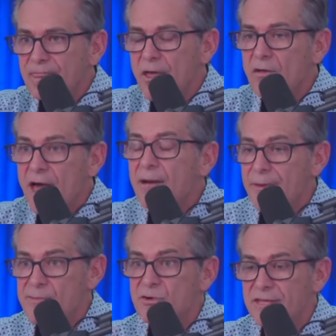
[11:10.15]
Now, a lot of
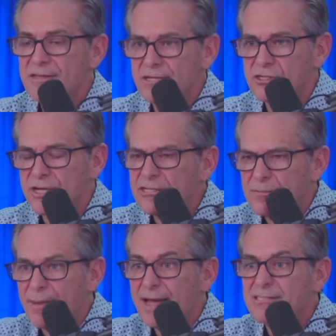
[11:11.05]
people would think that's
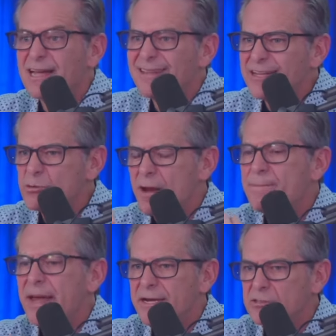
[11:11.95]
a bad sign. That's why
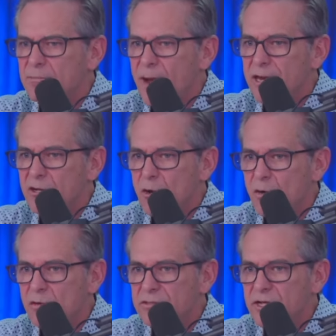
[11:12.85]
banks are buying
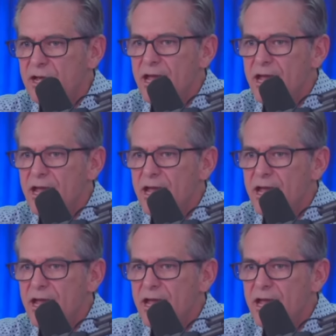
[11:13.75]
gold.